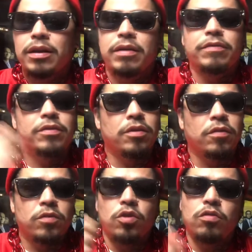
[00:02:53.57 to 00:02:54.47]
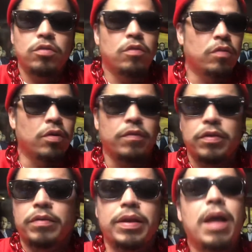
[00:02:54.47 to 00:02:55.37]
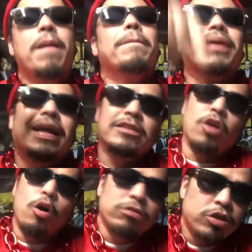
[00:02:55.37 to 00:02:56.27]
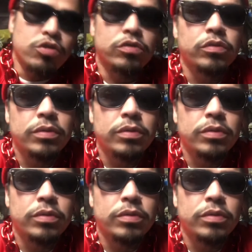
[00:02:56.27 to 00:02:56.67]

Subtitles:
over and over and over and over and over and over. And over. But I told you,